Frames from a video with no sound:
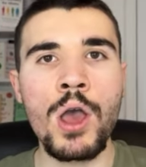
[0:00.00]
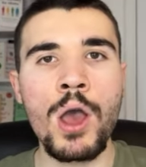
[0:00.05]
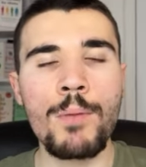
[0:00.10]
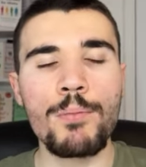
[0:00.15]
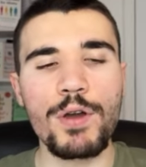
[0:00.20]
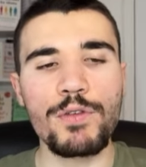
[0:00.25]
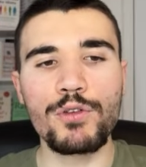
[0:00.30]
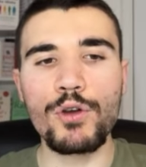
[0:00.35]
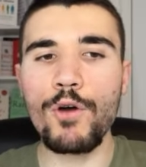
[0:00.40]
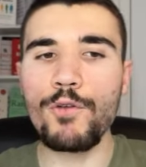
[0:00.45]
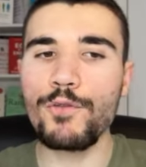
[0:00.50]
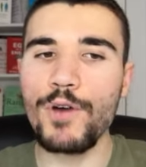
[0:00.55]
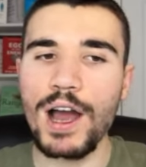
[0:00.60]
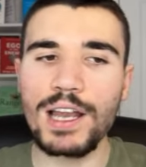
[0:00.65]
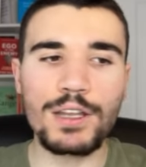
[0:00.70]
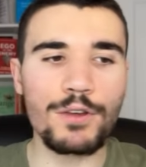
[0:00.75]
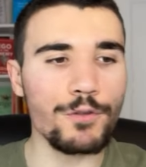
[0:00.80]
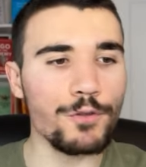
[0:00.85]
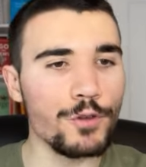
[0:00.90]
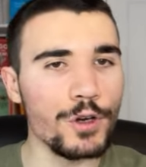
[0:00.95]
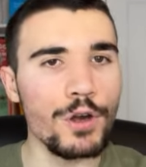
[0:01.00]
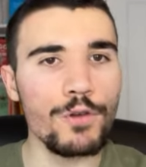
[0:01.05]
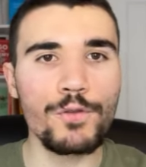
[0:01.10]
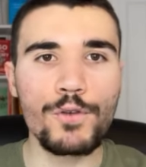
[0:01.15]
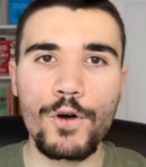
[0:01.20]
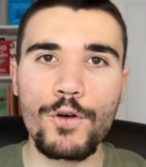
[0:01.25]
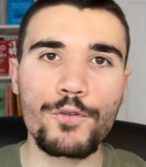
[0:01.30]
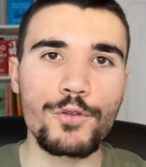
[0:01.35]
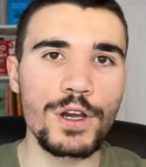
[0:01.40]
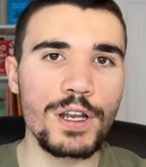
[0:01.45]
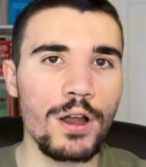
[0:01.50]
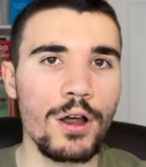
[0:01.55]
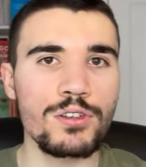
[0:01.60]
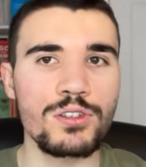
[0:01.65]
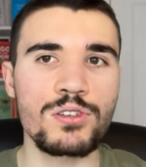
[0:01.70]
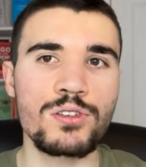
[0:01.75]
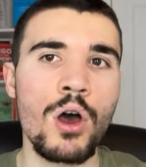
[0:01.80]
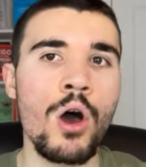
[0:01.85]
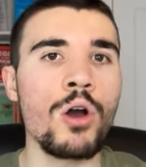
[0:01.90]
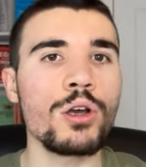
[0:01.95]
But if you're finding 3 or 4
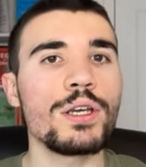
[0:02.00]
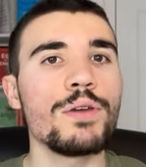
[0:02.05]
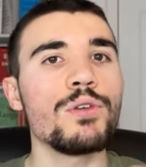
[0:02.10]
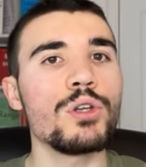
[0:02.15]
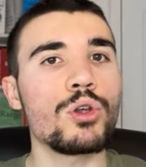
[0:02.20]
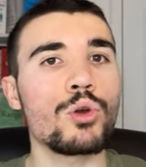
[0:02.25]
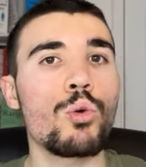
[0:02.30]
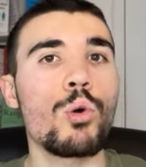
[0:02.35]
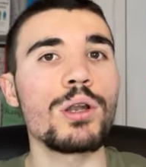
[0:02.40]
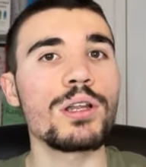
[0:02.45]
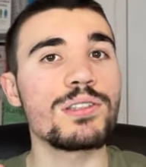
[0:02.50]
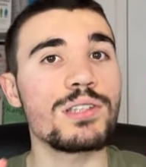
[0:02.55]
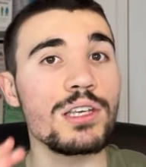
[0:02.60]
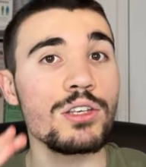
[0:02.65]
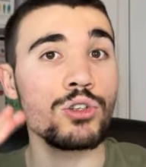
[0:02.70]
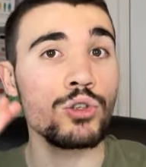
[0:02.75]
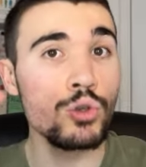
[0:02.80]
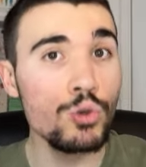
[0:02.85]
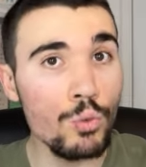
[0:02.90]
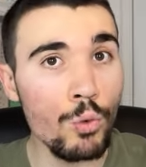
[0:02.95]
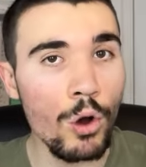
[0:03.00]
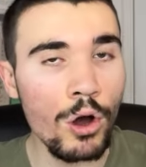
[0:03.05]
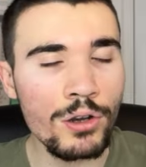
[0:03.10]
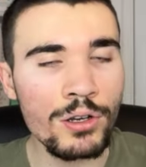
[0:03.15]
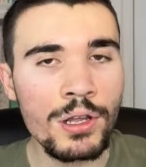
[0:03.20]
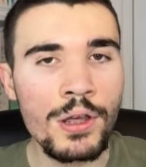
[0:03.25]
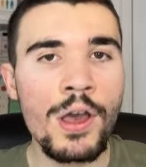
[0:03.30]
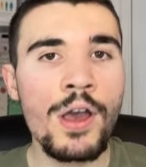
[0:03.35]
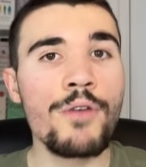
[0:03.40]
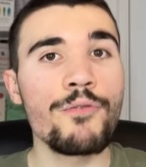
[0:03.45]
freelancers aren't giving you quality you want,